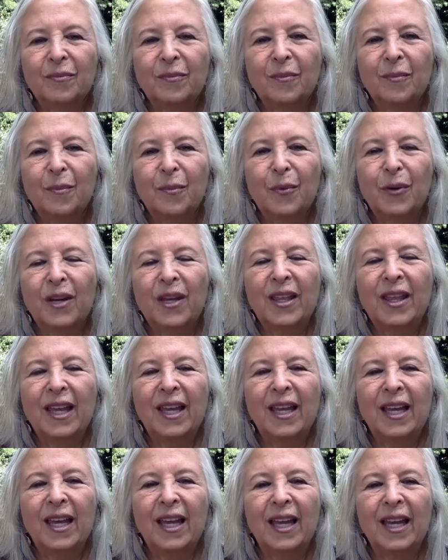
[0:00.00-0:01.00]

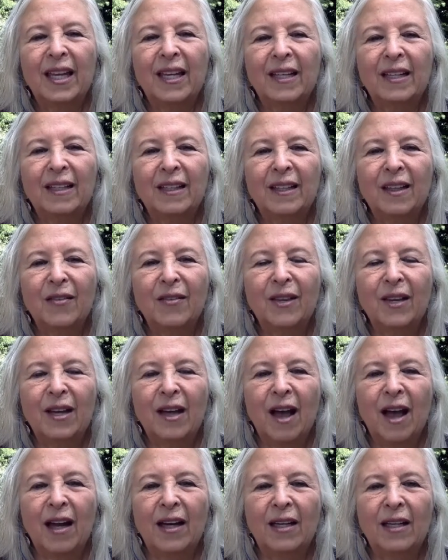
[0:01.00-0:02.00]
Breathing in loving
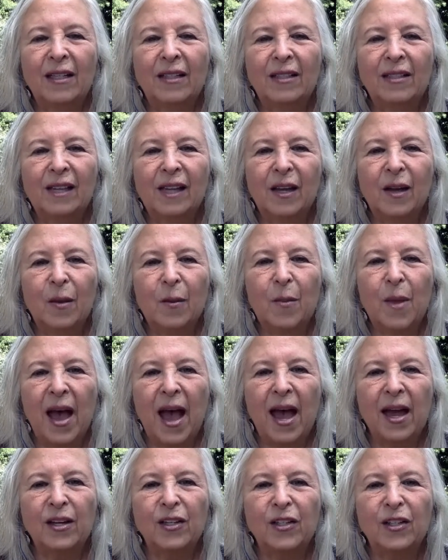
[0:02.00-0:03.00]
kindness and
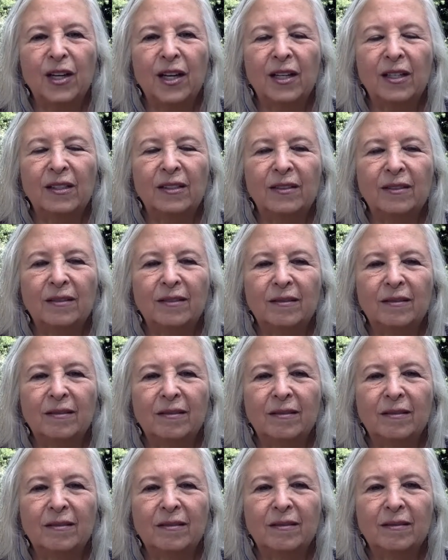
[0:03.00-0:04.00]
compassion.
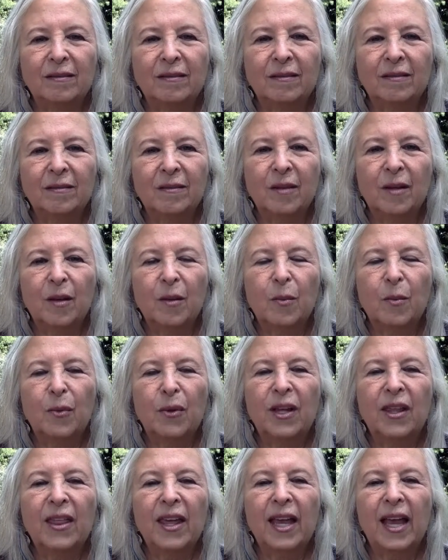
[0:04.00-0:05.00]

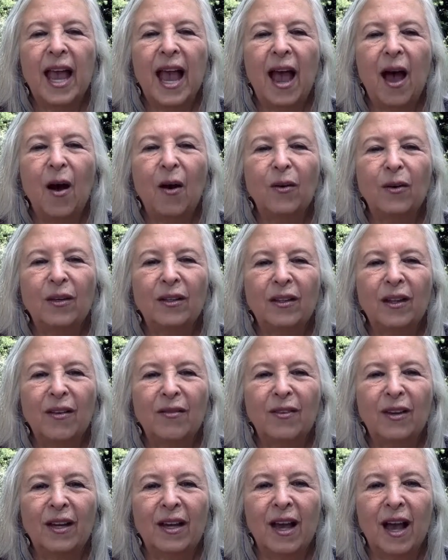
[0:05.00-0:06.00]
Breathing out
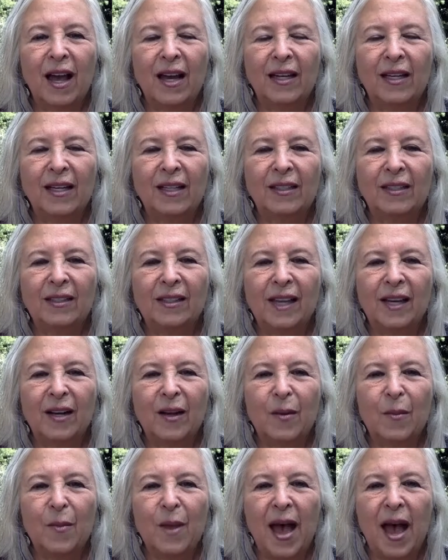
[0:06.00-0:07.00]
loving kindness and
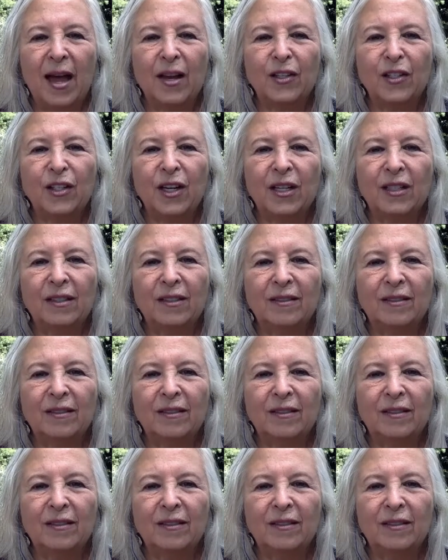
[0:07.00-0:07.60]
compassion.